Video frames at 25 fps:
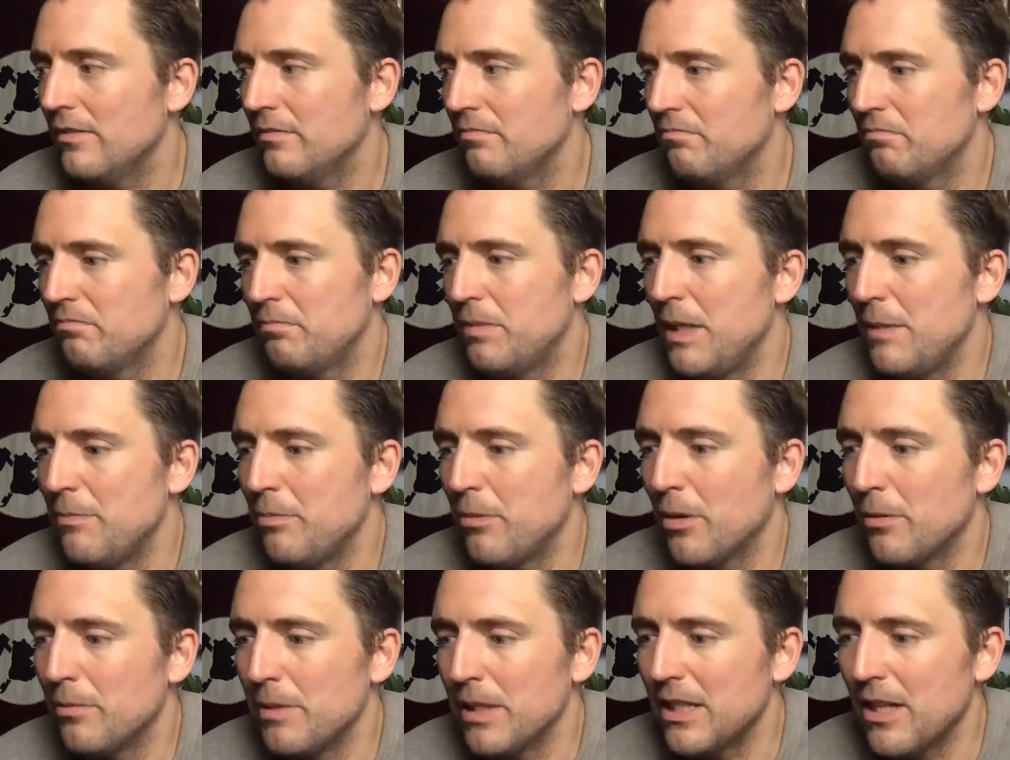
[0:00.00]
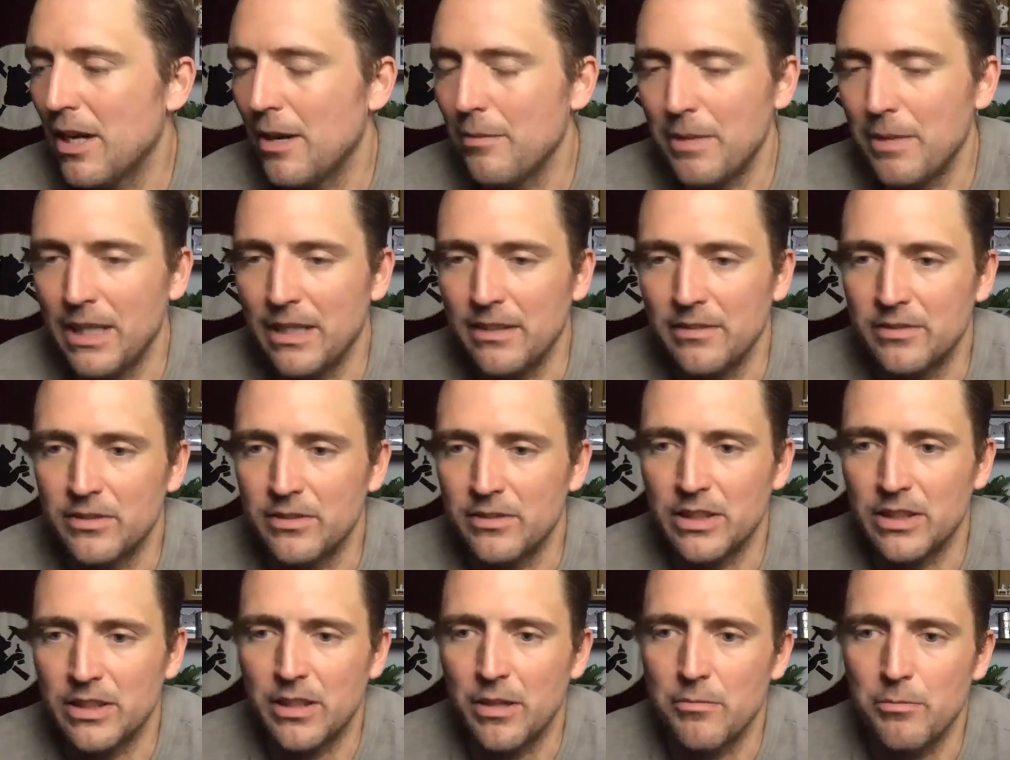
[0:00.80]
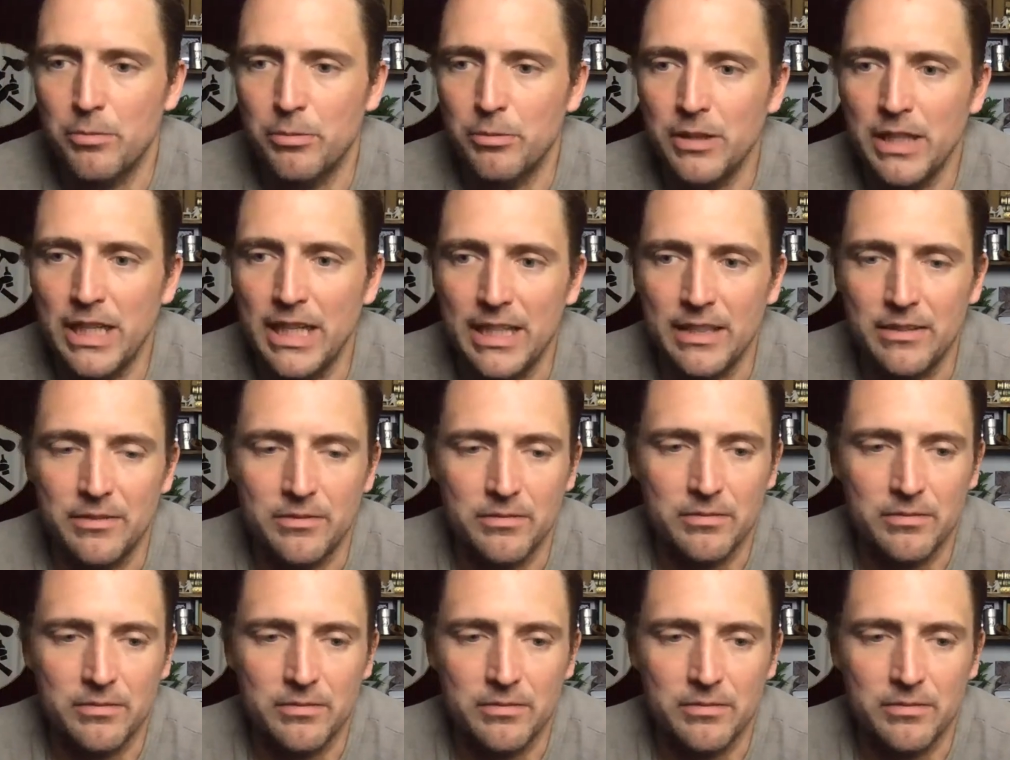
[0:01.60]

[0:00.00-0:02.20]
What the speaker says: people are becoming just complete